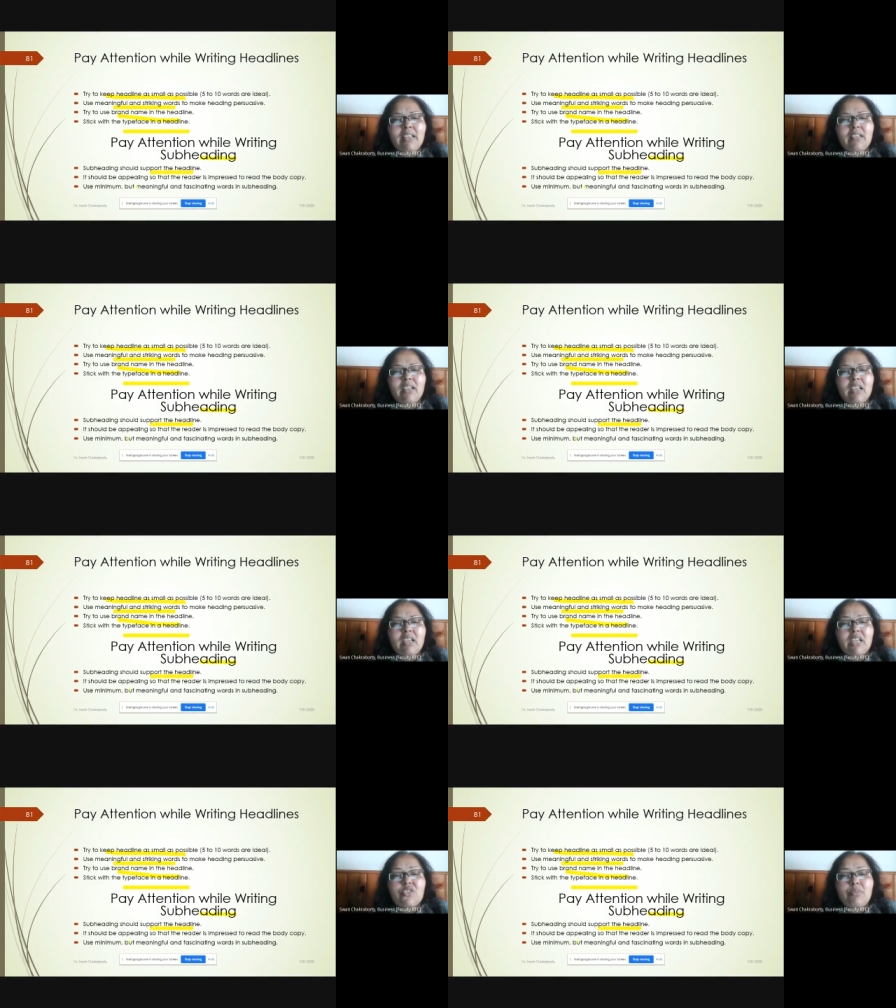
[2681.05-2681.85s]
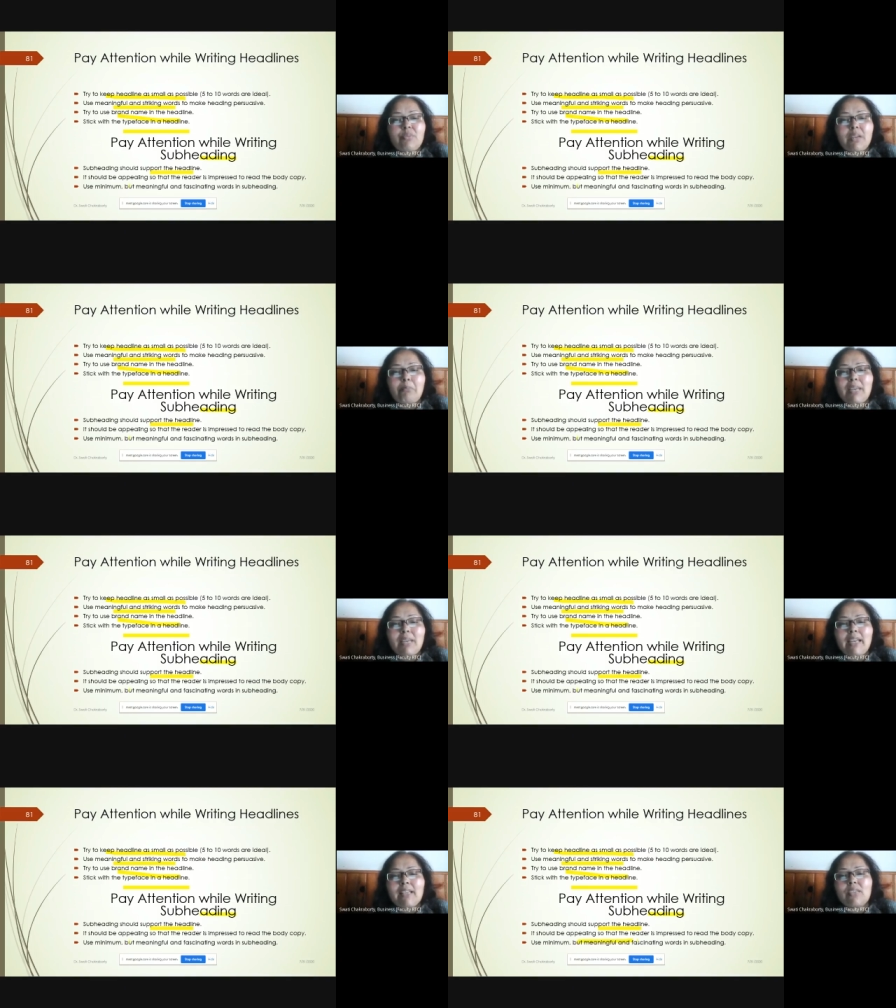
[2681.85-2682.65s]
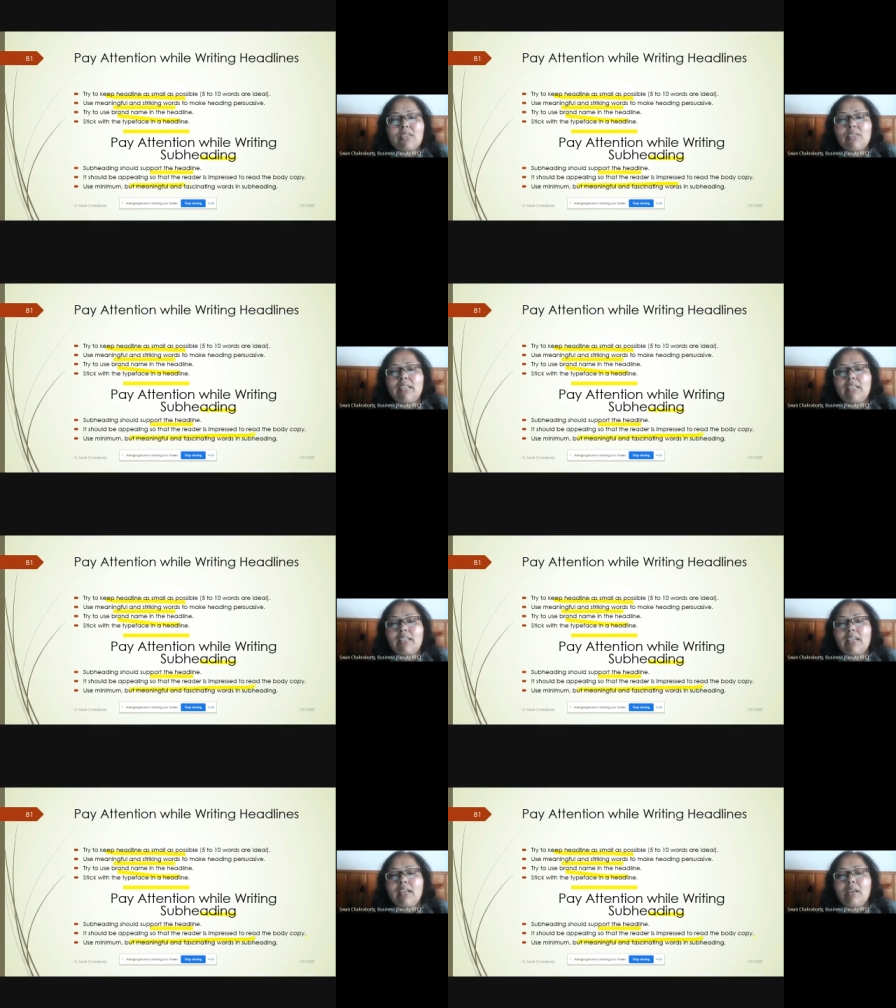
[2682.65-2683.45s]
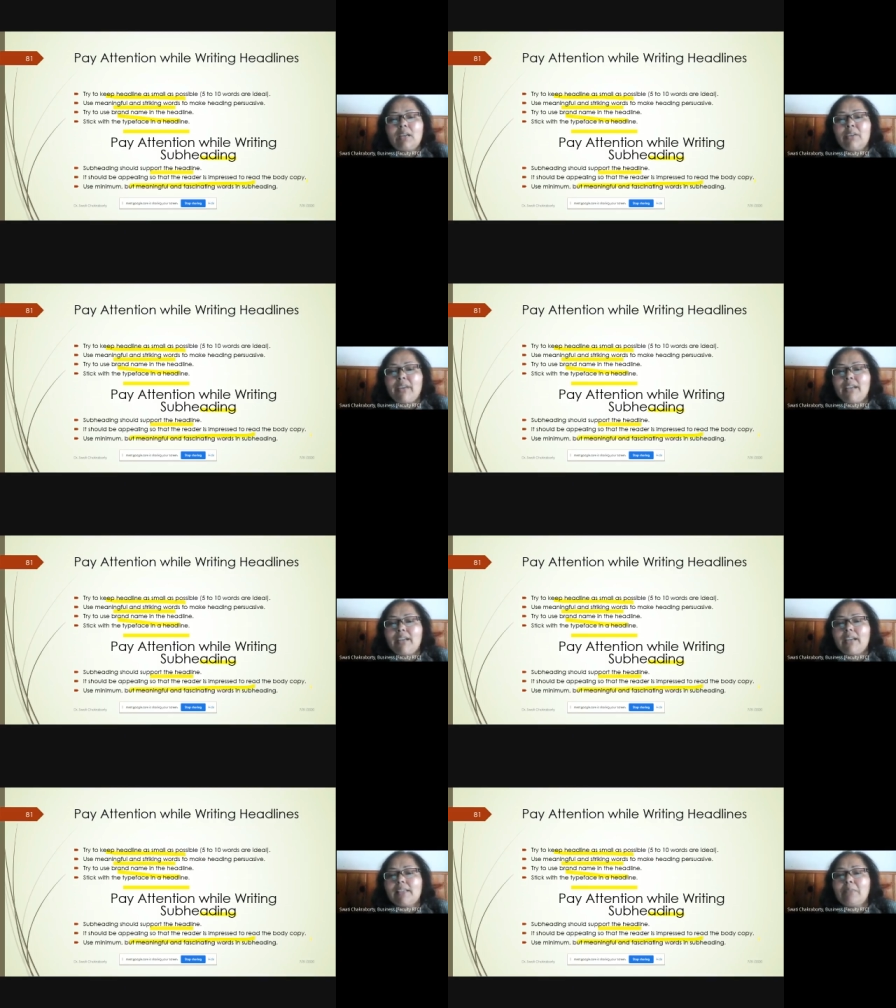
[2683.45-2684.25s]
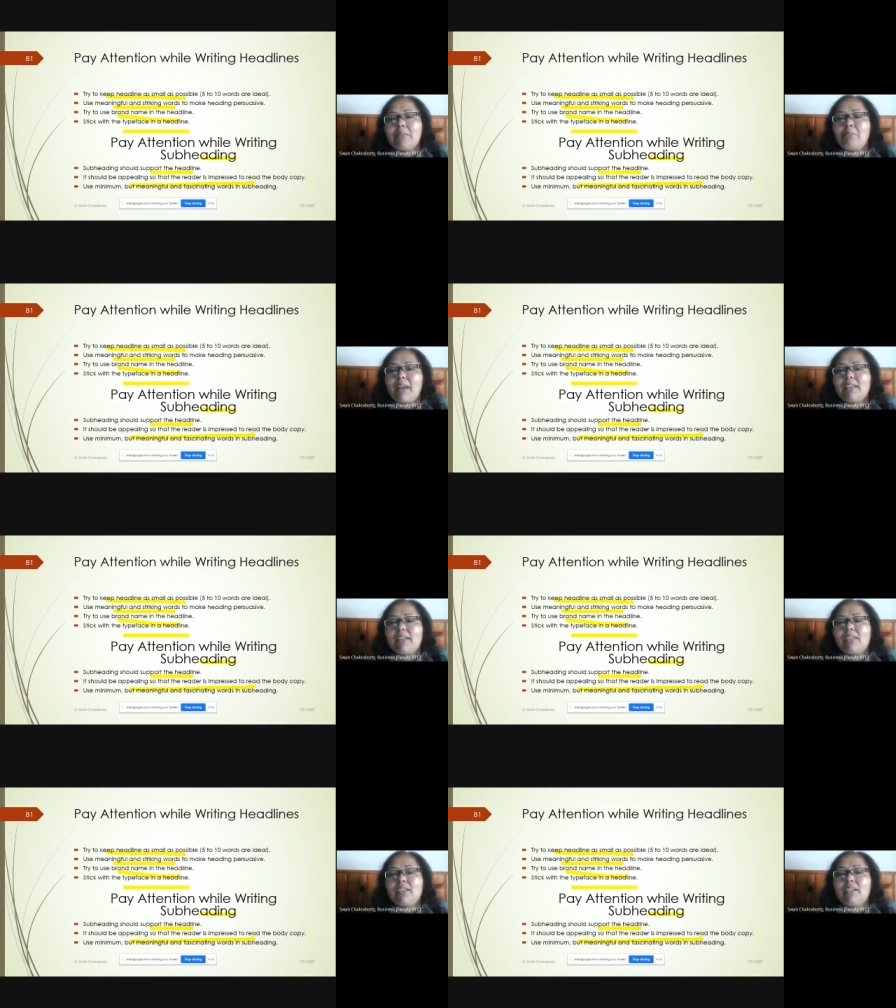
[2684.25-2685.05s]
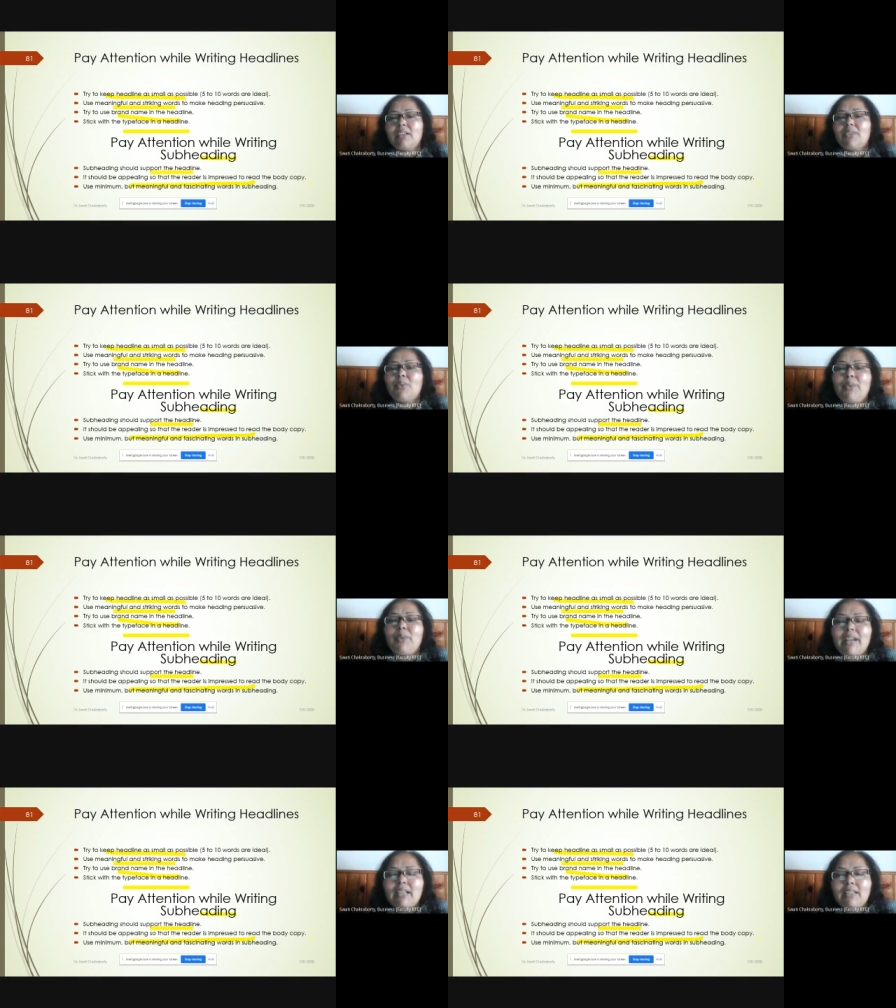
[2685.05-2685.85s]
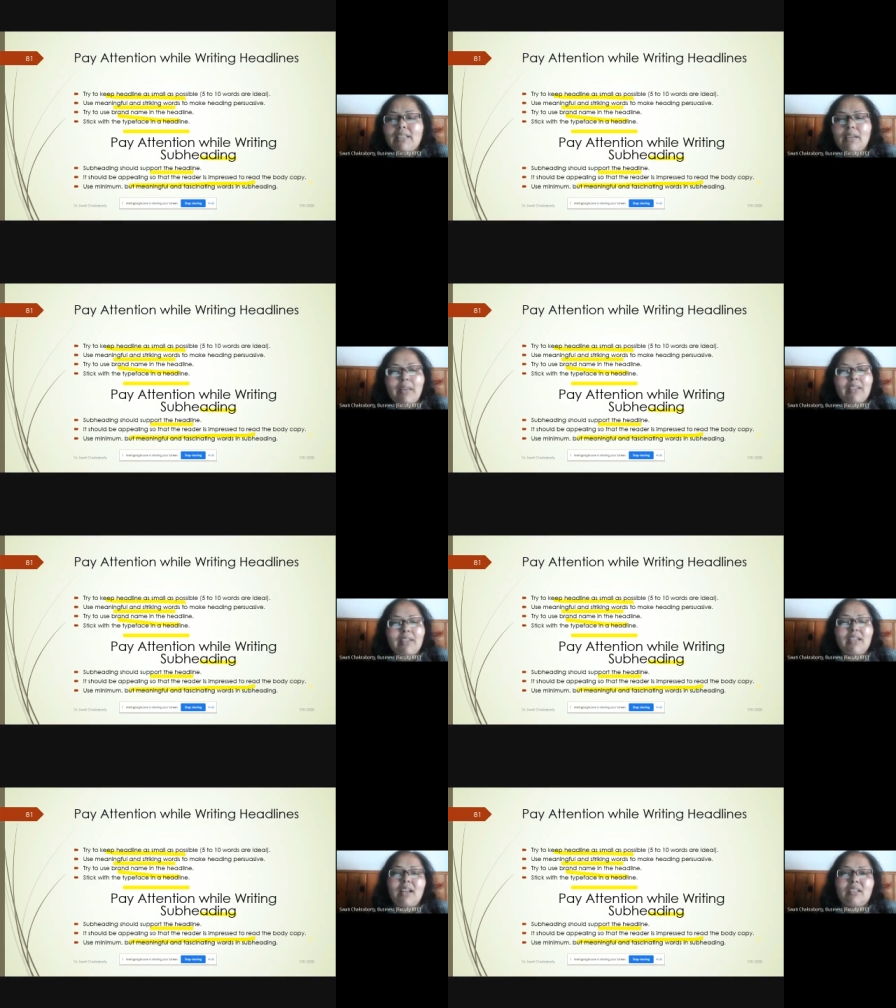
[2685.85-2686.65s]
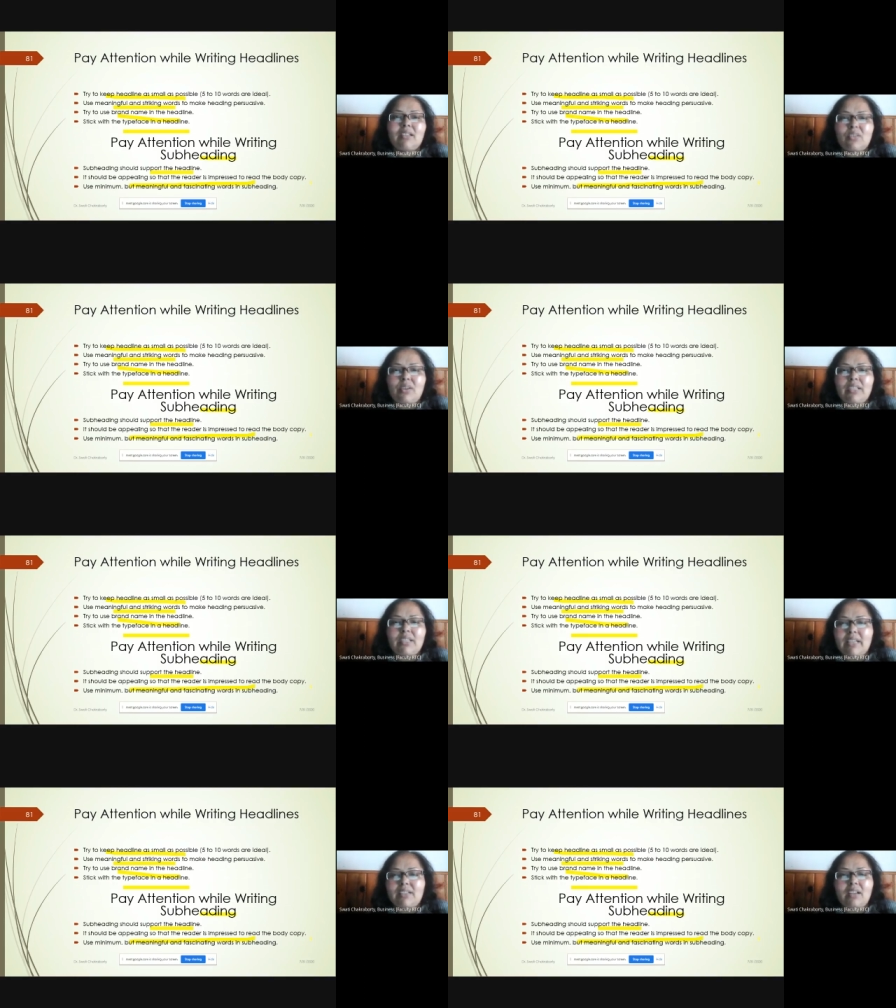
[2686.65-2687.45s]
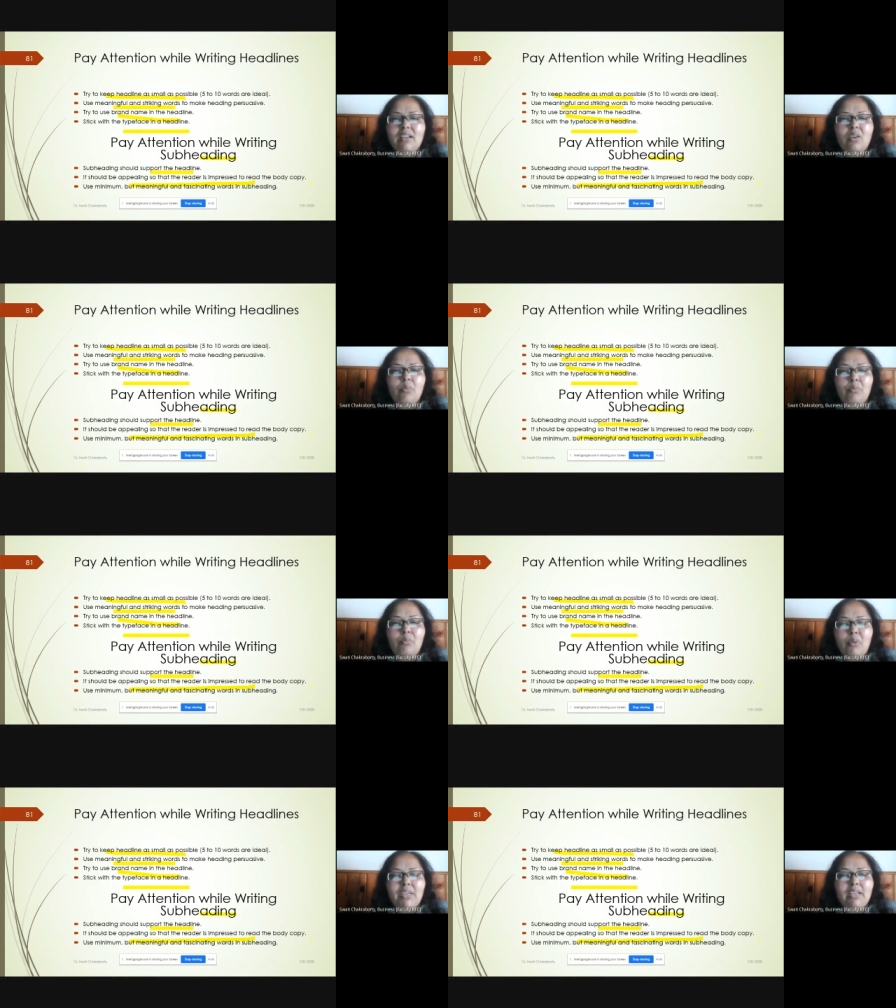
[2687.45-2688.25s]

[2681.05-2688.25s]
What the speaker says: It should be appealing so that the reader is impressed to read the entire story, the entire body.